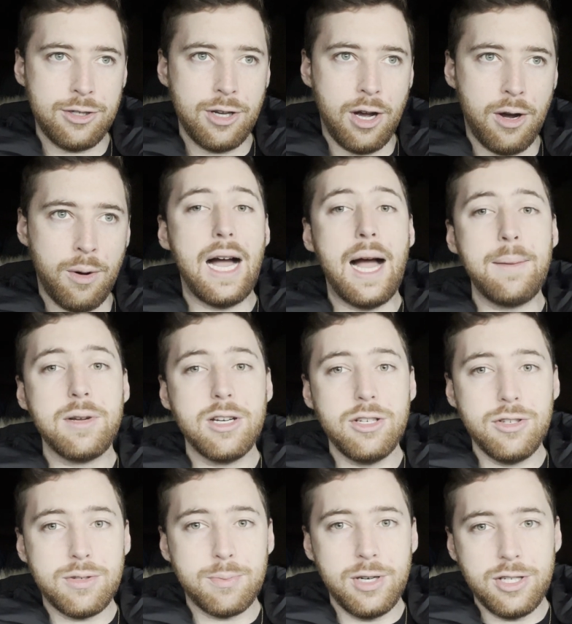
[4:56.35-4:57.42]
So I'm going
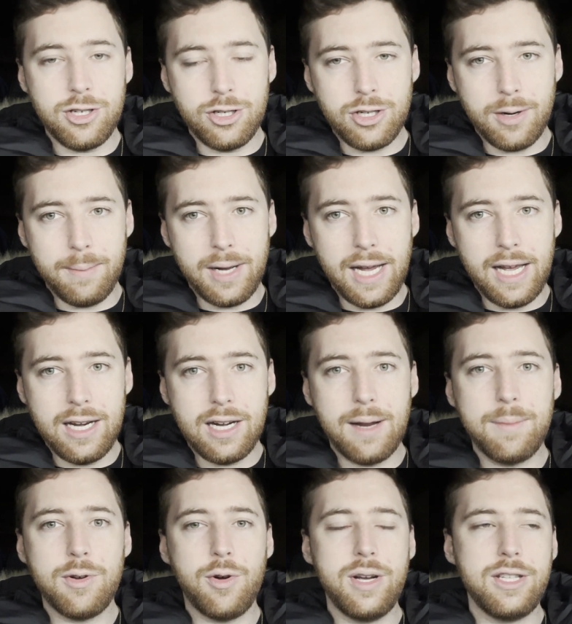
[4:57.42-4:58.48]
to do some research on my end,
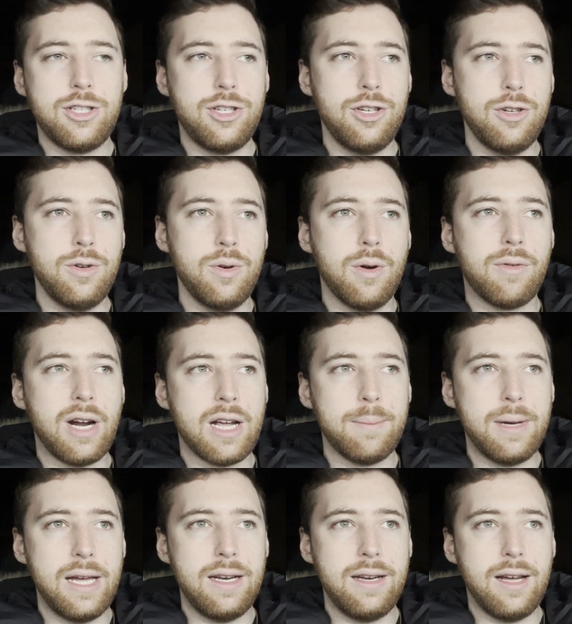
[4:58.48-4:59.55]
and I'm going to
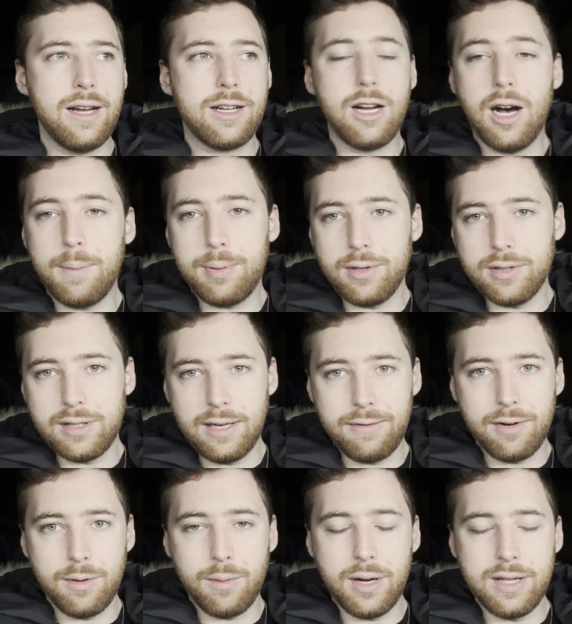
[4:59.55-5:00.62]
recommend a couple
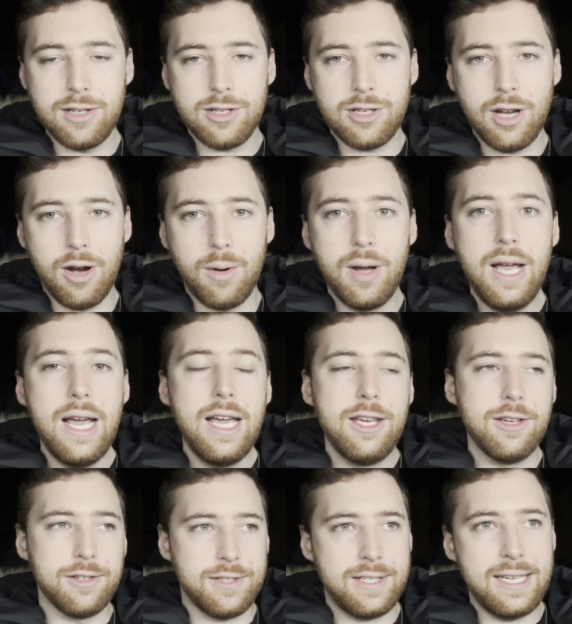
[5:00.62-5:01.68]
different ones. So
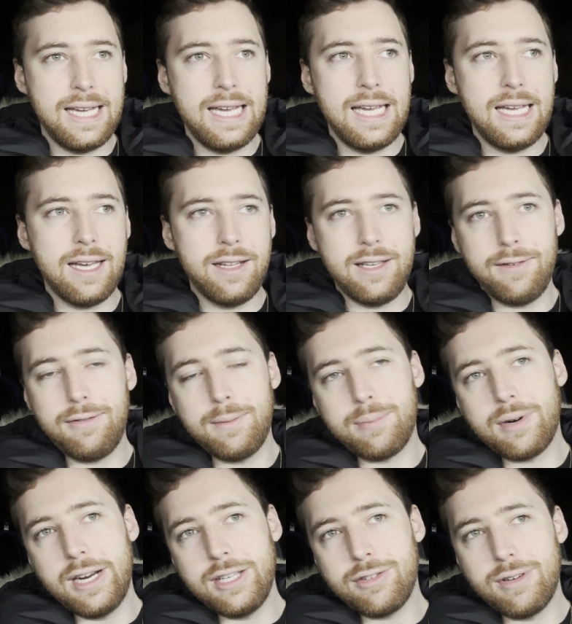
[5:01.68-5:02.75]
you'll see a
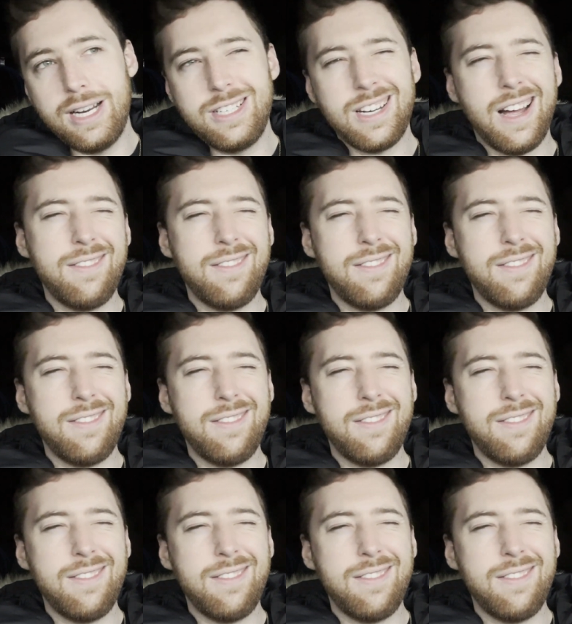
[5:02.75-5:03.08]
different price range.